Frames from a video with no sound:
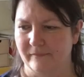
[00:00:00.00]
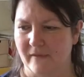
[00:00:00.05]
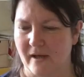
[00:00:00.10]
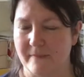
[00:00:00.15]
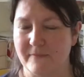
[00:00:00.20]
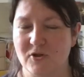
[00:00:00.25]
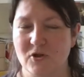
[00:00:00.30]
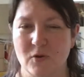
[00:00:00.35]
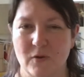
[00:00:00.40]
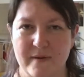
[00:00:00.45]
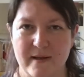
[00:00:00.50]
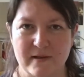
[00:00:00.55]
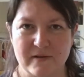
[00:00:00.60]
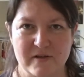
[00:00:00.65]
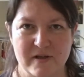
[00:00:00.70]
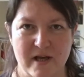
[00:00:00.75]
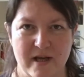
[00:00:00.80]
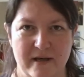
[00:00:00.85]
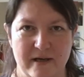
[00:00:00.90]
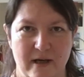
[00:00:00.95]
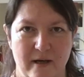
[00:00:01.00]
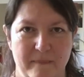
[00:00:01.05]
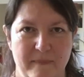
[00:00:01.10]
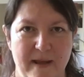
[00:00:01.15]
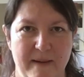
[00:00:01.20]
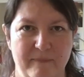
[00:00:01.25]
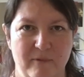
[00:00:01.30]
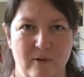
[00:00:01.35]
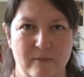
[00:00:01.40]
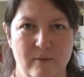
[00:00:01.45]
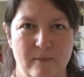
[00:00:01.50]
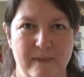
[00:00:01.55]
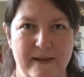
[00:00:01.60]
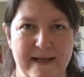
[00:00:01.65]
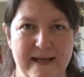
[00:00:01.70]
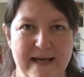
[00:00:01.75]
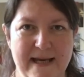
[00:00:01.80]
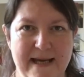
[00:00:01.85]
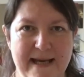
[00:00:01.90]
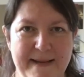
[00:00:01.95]
I'm sure they'll turn up. They've
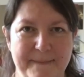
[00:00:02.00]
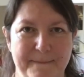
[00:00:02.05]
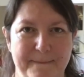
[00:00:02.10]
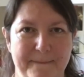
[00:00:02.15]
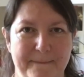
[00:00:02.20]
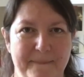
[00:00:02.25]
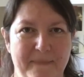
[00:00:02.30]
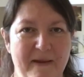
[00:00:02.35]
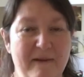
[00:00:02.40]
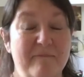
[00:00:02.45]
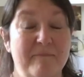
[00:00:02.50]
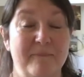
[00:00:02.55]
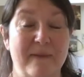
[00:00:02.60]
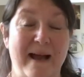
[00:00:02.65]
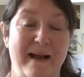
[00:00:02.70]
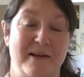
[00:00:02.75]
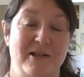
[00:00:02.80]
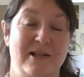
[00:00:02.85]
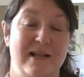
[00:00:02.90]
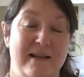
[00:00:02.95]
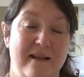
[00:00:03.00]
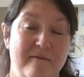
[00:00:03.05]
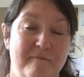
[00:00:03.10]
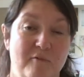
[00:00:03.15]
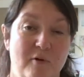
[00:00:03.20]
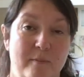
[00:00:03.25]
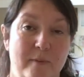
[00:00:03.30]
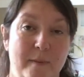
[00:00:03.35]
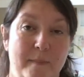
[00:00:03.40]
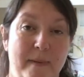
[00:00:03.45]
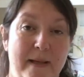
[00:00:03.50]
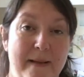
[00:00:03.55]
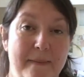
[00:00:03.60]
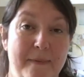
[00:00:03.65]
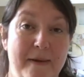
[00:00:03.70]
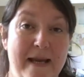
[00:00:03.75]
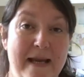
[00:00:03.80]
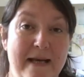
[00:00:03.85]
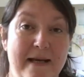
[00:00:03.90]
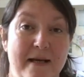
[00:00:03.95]
probably
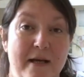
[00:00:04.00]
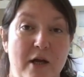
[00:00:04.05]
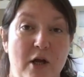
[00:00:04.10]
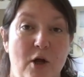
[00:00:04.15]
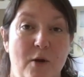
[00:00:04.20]
been